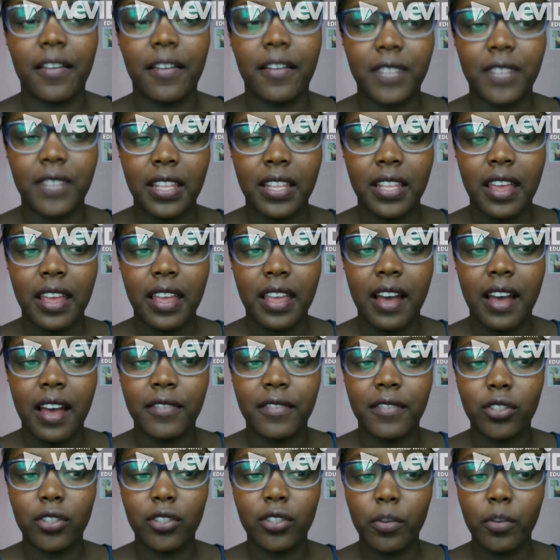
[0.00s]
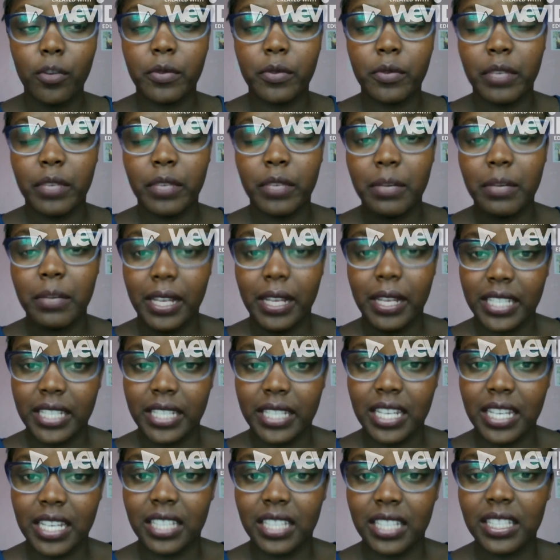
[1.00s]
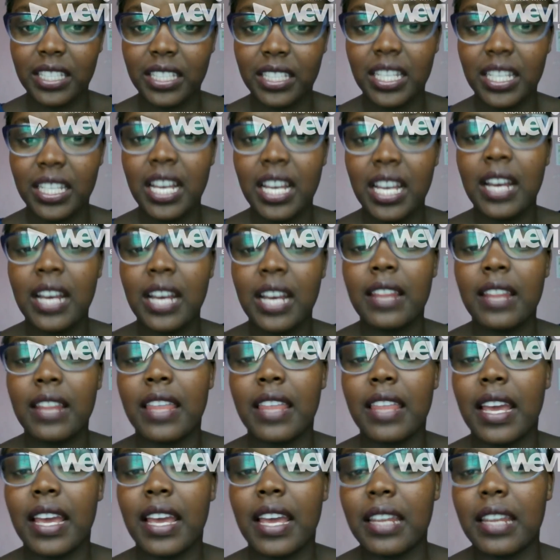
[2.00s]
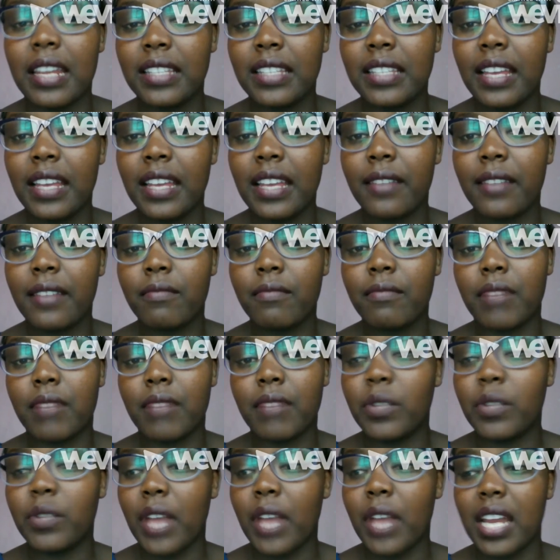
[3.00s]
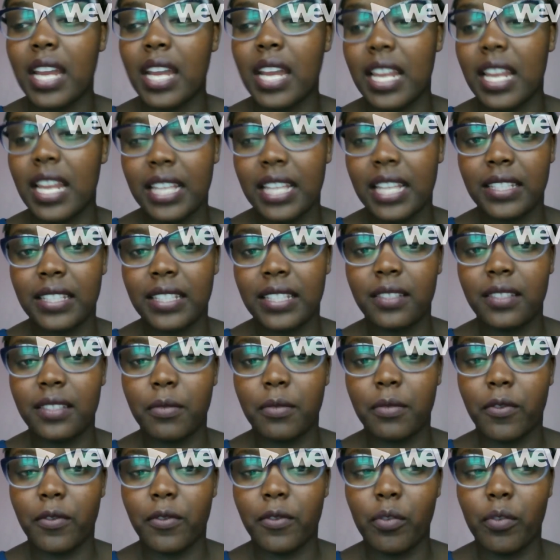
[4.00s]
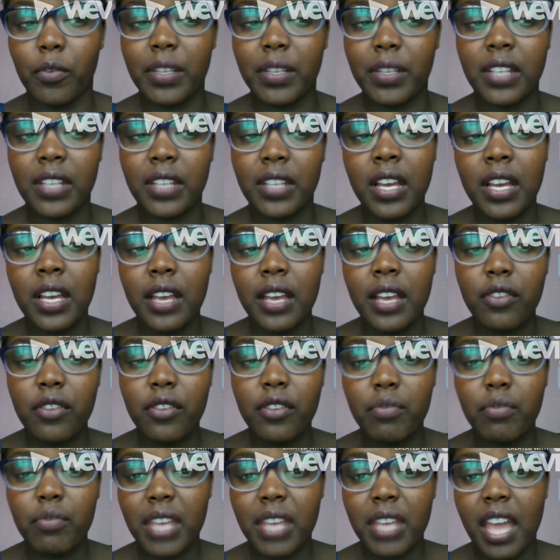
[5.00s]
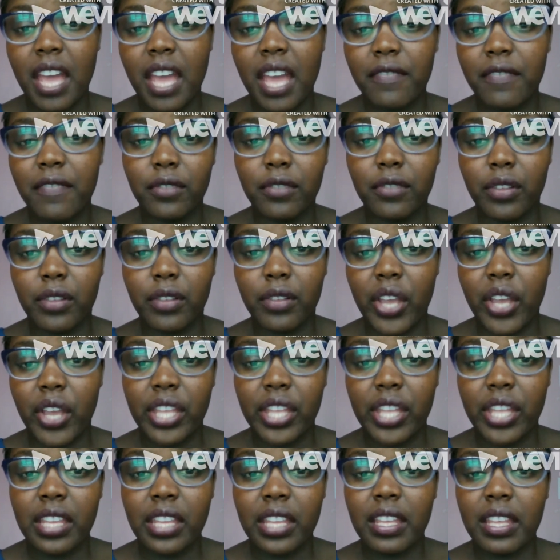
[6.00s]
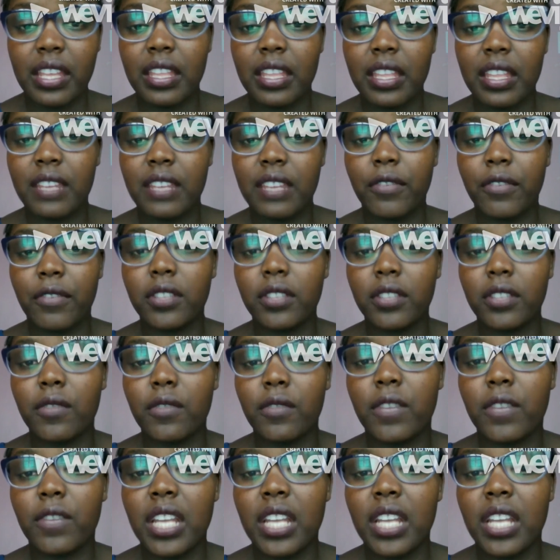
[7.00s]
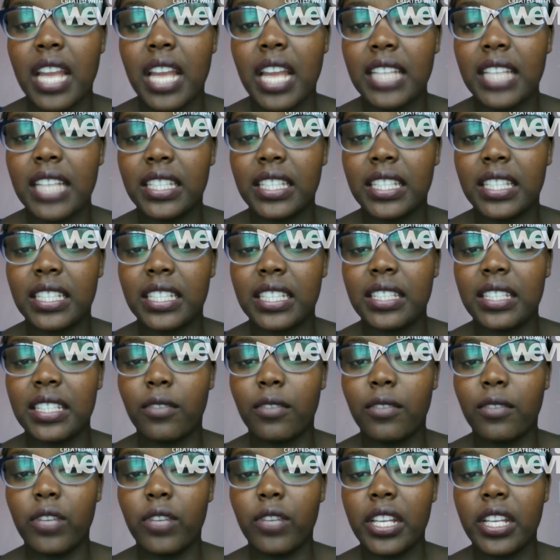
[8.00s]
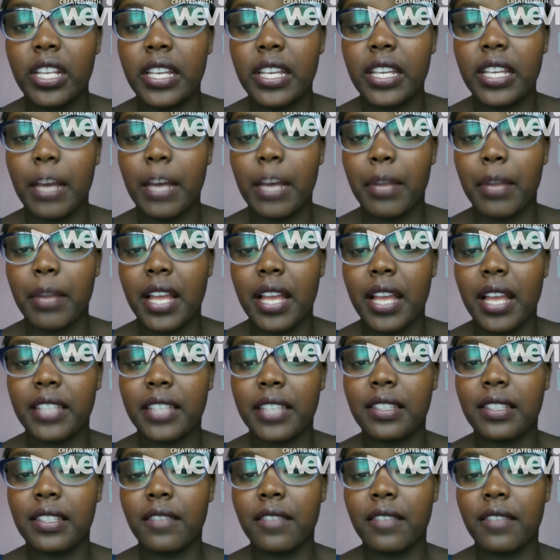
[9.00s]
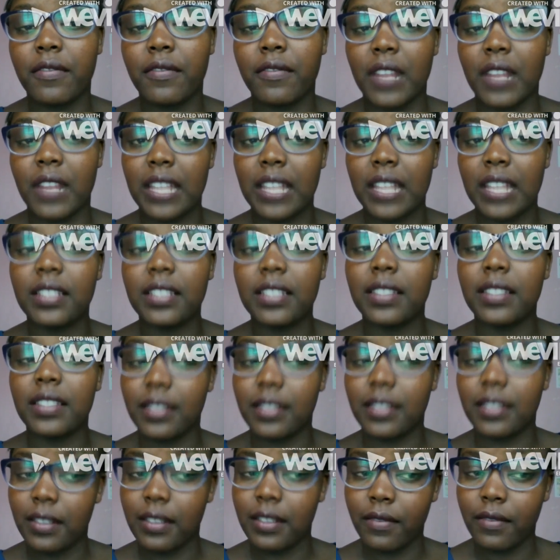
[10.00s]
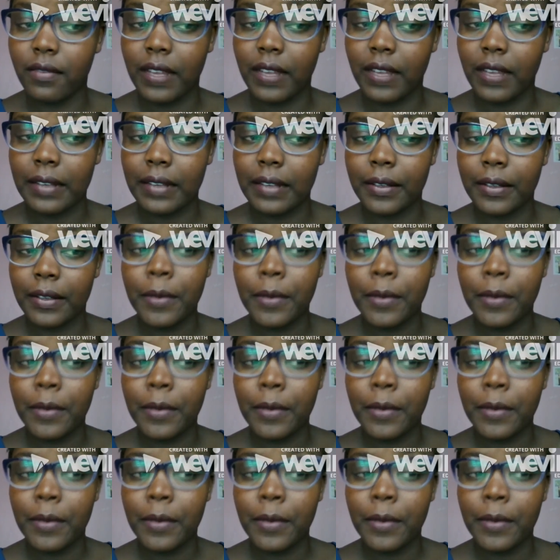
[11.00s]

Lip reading: they have stopped being my tenants, they can say, but we had a license before. But you be careful, the defense of license only applies if the license is still valid.